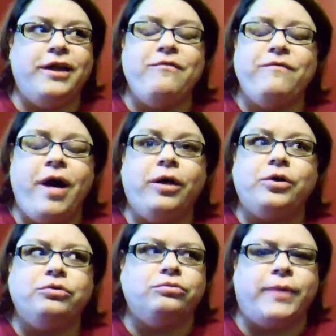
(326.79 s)
It
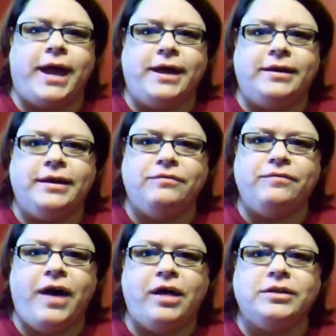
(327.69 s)
felt great. It
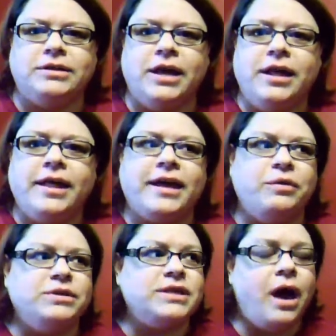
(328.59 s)
felt like
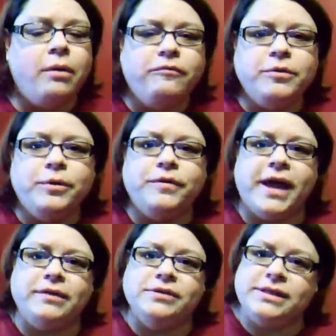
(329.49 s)
it was comfortable.
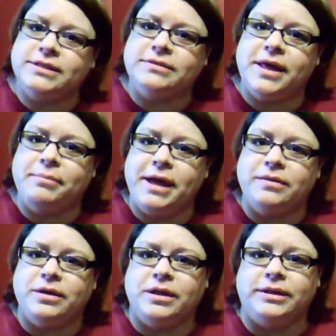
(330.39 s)
They
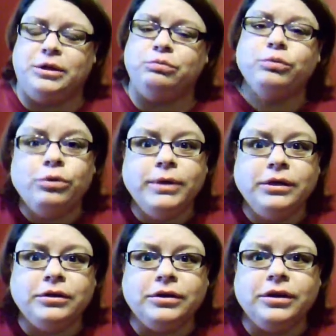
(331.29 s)
made it a little
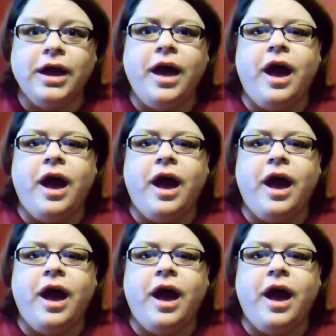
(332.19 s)
roomier.